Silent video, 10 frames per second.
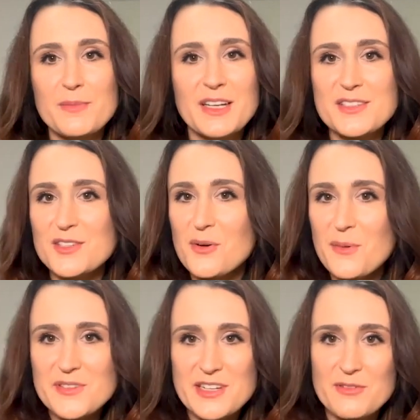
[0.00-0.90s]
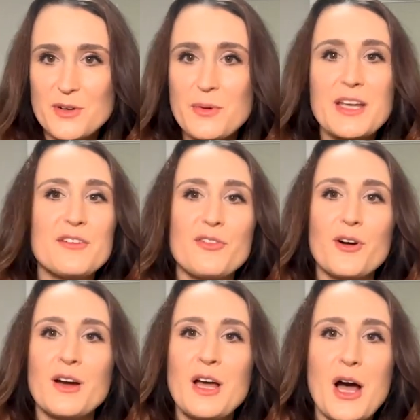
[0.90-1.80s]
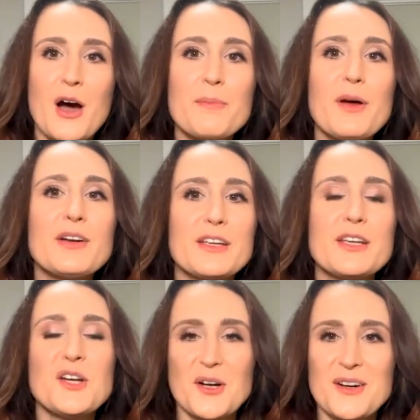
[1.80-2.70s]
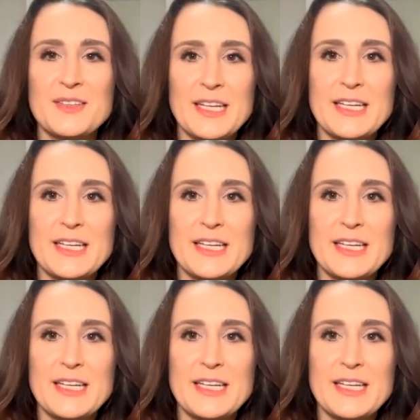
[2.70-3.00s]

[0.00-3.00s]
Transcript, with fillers: minutes almost every week for about a year